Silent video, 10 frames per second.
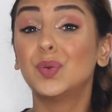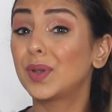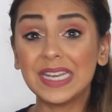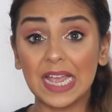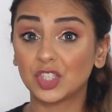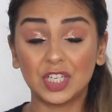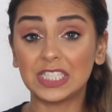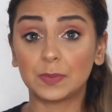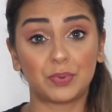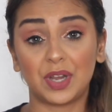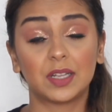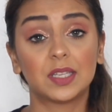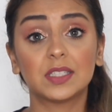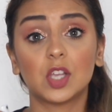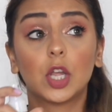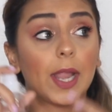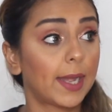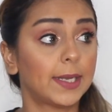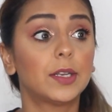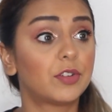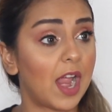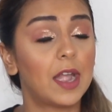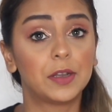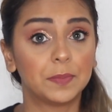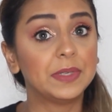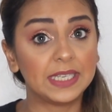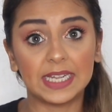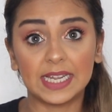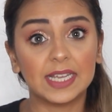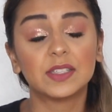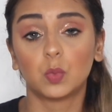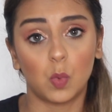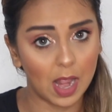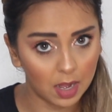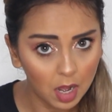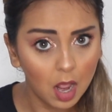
you can actually spray this on any random day as well,